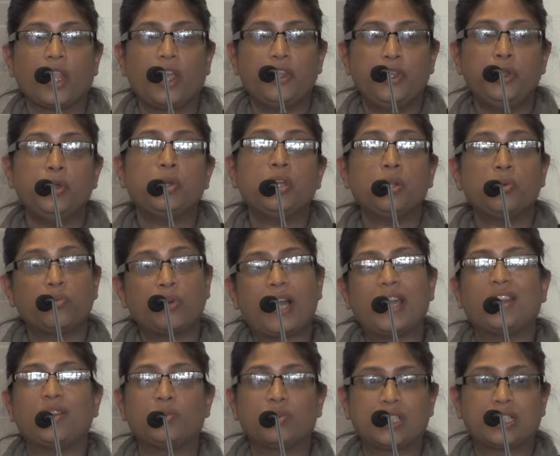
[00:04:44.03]
You can
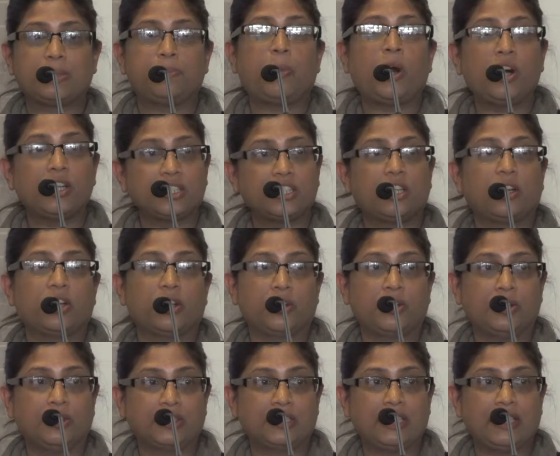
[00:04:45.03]
write a response
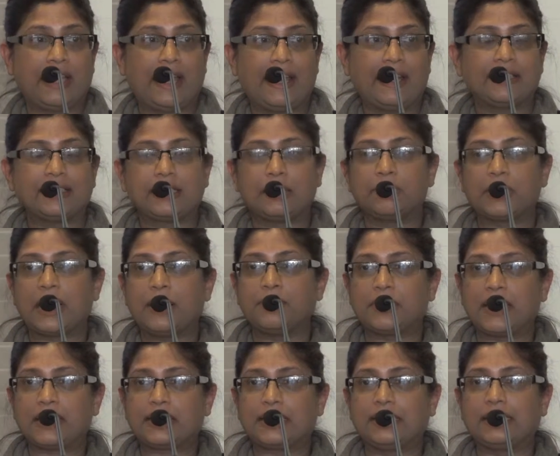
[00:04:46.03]
article to that. And sometimes
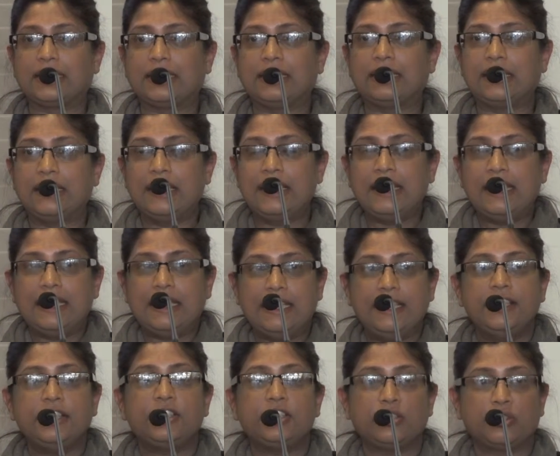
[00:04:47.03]
that's a little
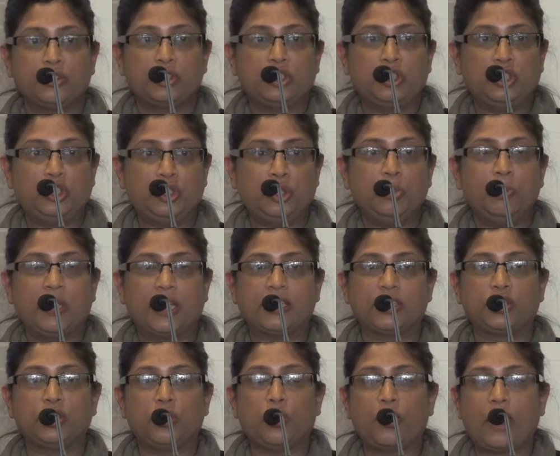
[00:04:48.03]
easier to do
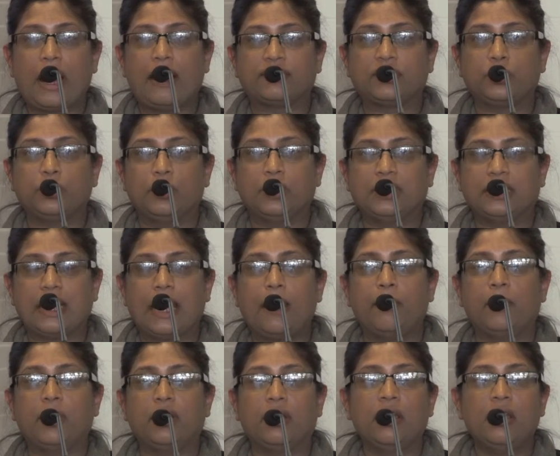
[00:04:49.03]
because you don't have to
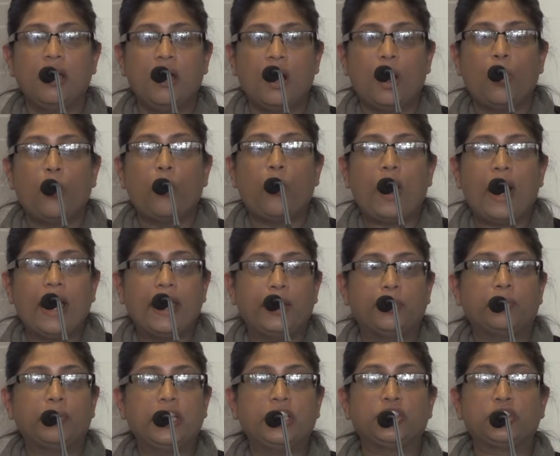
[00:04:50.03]
examine a
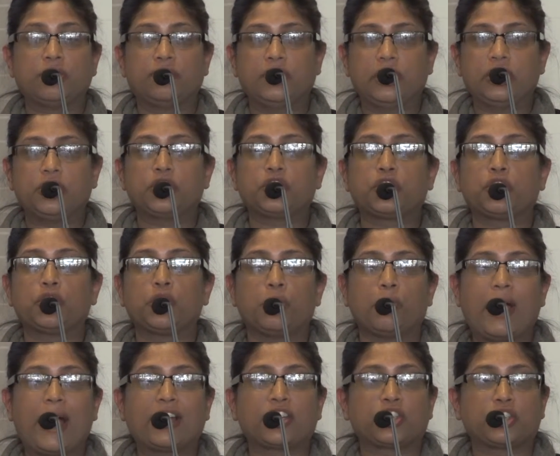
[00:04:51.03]
wide range of literature.
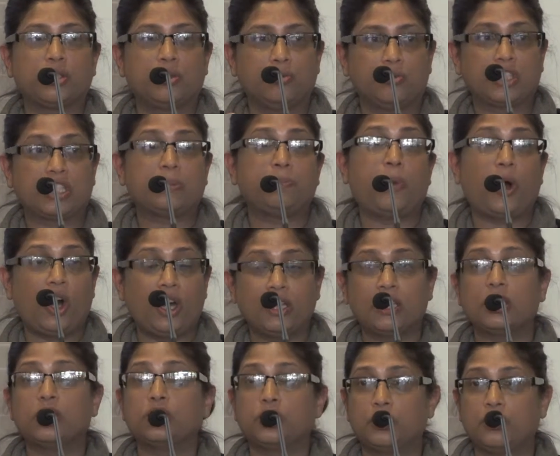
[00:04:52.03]
You're actually
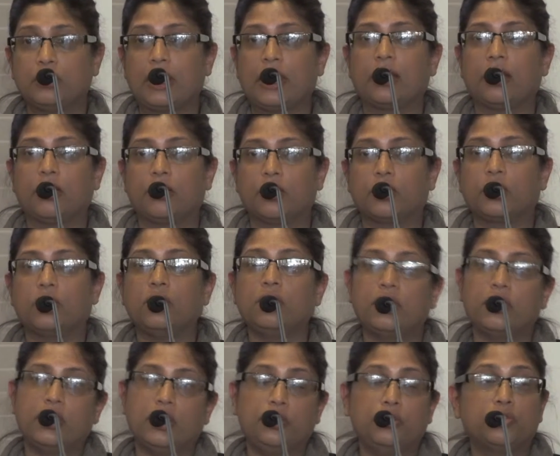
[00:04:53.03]
responding to that article,
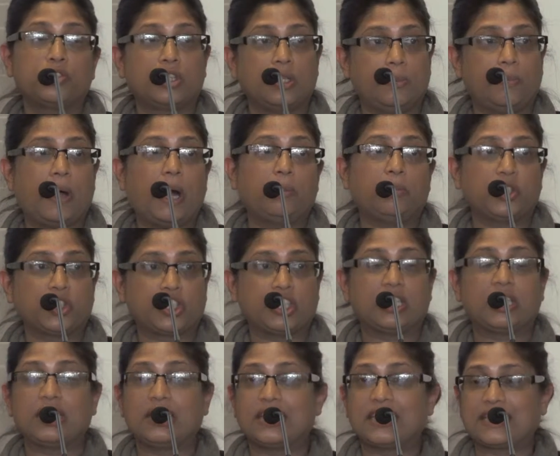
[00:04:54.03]
and they usually publish
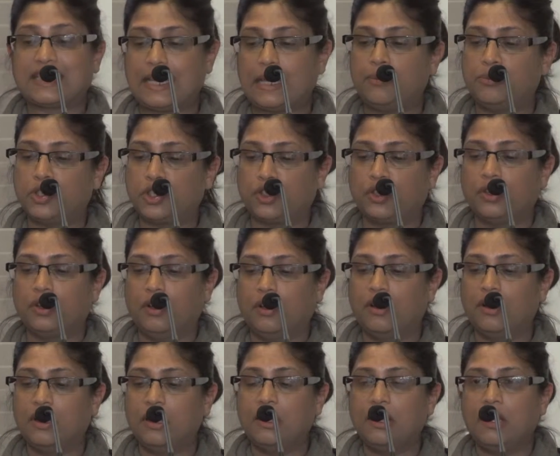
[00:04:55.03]
it in the same journal.